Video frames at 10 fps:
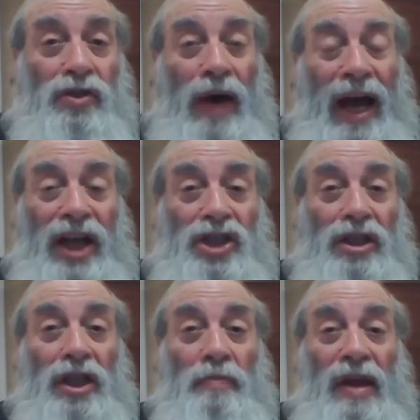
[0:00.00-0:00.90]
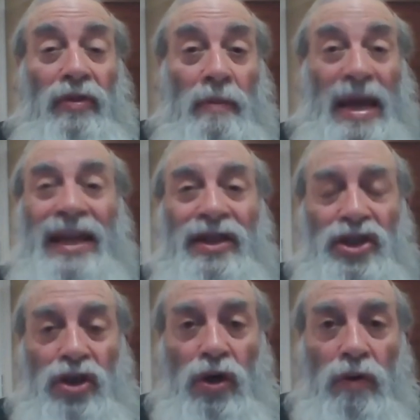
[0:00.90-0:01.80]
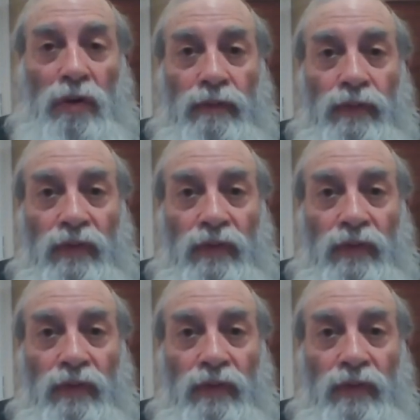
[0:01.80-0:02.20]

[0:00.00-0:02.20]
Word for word: to actually be the means too.